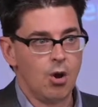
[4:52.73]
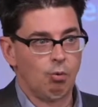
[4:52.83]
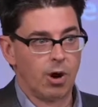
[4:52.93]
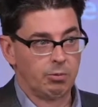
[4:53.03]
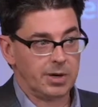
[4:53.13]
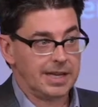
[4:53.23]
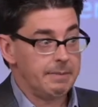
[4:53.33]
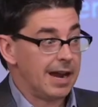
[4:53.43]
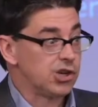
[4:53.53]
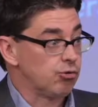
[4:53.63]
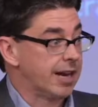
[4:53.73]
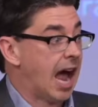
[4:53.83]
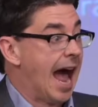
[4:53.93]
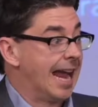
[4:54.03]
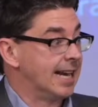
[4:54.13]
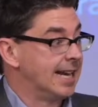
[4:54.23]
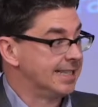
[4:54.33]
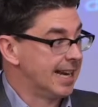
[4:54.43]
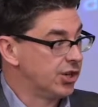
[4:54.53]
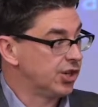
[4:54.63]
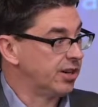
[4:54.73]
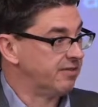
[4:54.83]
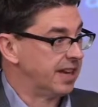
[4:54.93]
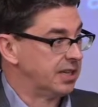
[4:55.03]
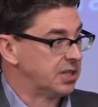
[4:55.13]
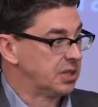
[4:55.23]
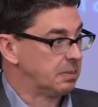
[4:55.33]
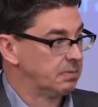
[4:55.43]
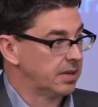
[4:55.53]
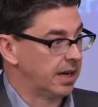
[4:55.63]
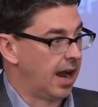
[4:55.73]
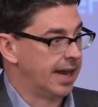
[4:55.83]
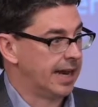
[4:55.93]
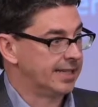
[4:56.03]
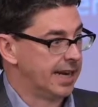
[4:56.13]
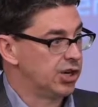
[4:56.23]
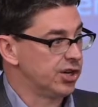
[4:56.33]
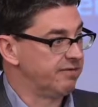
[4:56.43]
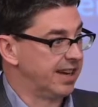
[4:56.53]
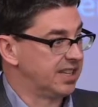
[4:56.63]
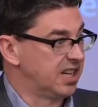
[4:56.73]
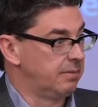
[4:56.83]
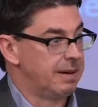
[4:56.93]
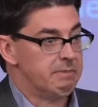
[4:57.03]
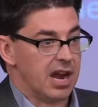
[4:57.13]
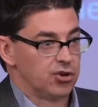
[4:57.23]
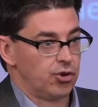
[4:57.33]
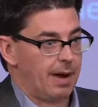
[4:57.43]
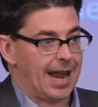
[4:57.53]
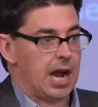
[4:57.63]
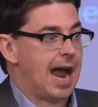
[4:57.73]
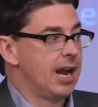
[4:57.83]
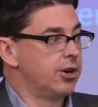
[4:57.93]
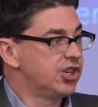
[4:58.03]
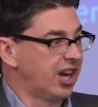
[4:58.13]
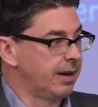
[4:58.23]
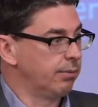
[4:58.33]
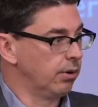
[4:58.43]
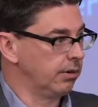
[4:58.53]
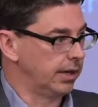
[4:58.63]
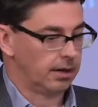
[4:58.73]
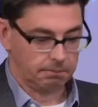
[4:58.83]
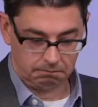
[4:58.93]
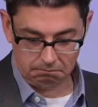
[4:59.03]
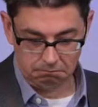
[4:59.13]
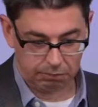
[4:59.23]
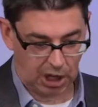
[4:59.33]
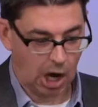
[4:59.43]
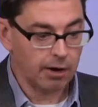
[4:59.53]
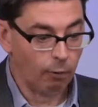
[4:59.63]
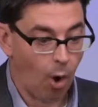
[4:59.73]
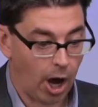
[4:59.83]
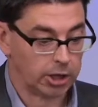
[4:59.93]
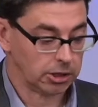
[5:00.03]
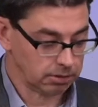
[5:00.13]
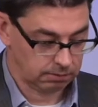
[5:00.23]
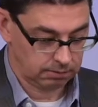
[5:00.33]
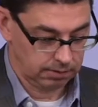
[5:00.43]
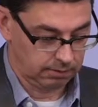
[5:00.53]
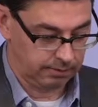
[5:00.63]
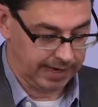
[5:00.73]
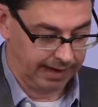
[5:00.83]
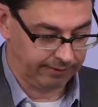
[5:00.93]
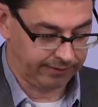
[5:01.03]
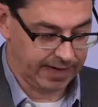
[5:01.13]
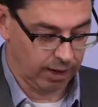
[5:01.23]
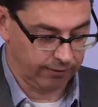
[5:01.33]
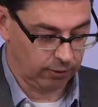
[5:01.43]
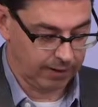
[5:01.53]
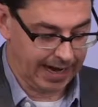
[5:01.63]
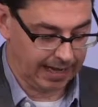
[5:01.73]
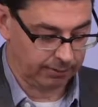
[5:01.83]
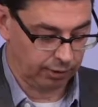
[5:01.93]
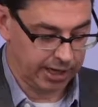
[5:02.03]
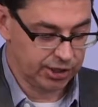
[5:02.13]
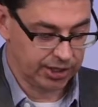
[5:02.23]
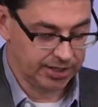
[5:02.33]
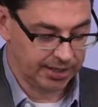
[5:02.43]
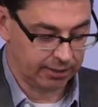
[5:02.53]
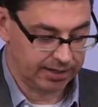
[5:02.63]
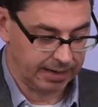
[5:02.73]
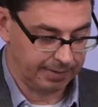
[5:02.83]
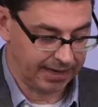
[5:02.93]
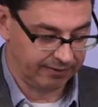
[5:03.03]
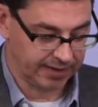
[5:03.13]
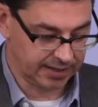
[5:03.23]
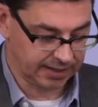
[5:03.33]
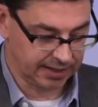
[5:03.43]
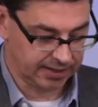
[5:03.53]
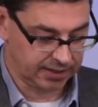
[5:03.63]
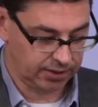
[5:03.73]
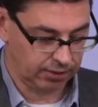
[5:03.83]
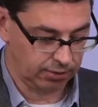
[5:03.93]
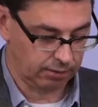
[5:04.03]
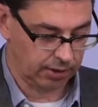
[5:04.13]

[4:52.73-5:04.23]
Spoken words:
We're really measuring ionization events. And ionization events can be measured by an ion chamber in a block of water. We have careful calibrations that are done by the physicist to